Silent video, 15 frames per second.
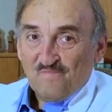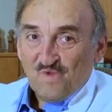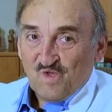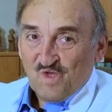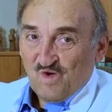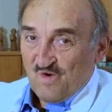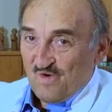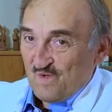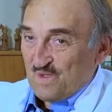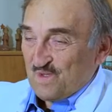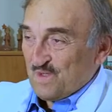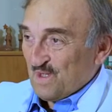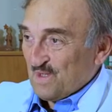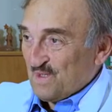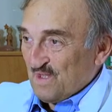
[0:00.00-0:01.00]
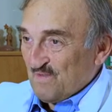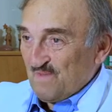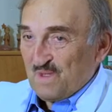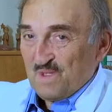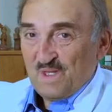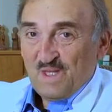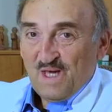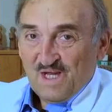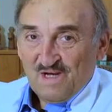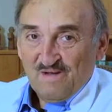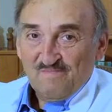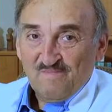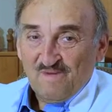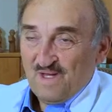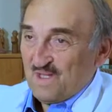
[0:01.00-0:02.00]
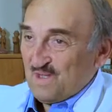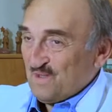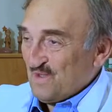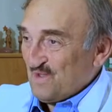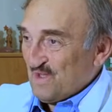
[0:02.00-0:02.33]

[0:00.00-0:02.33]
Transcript: So Dr. Smita Naram and